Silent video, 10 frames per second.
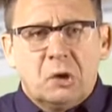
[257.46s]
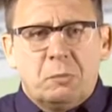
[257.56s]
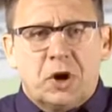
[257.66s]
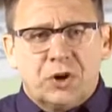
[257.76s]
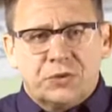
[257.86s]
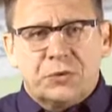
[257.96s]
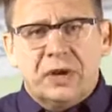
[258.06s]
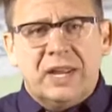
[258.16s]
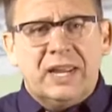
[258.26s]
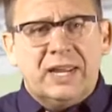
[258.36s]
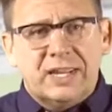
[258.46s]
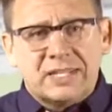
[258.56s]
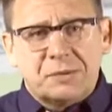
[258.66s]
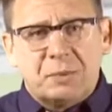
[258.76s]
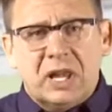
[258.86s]
Part three
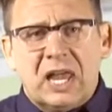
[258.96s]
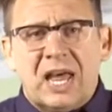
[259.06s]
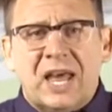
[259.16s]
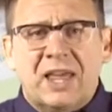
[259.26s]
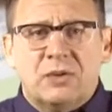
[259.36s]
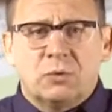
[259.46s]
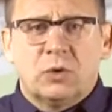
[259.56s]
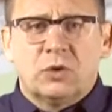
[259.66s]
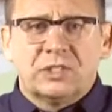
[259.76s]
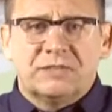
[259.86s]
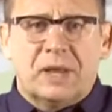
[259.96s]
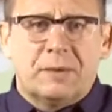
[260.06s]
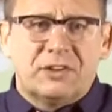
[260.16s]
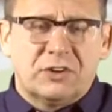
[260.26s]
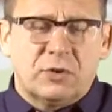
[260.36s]
is apply the rules of
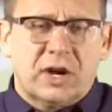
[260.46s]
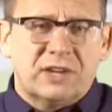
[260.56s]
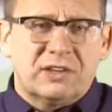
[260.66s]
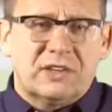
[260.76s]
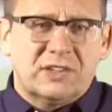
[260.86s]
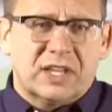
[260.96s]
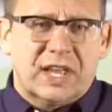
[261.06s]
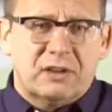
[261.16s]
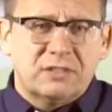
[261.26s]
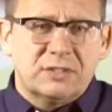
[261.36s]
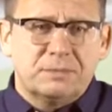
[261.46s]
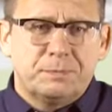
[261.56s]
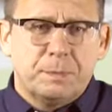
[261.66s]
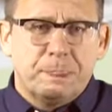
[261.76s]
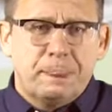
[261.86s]
debits and credits to these accounts.
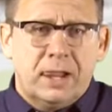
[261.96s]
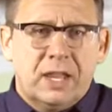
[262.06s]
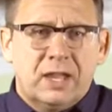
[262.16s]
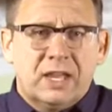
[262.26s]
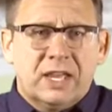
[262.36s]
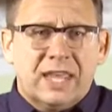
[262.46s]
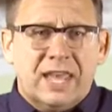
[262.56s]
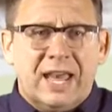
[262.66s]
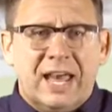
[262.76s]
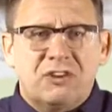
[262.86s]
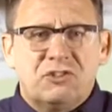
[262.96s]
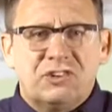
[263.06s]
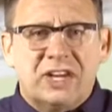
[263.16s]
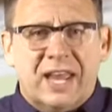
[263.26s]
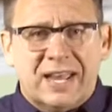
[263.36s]
Cash is
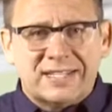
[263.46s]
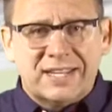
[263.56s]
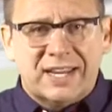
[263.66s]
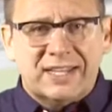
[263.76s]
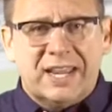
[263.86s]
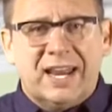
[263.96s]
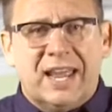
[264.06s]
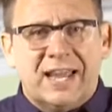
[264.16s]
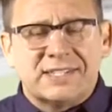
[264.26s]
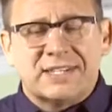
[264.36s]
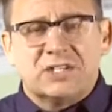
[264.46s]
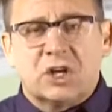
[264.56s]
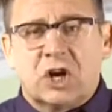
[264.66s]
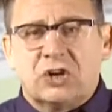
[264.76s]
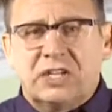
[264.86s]
an asset, and assets
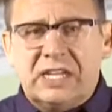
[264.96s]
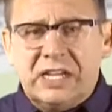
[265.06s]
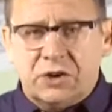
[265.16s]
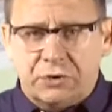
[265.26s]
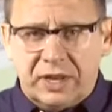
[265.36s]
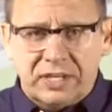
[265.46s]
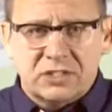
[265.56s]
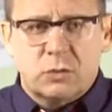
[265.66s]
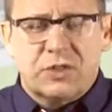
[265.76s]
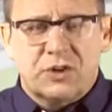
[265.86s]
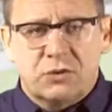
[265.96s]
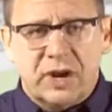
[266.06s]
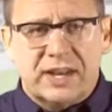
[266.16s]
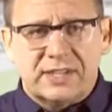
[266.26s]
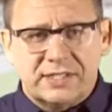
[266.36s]
are decreased with a
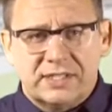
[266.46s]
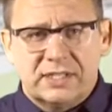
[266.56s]
credit.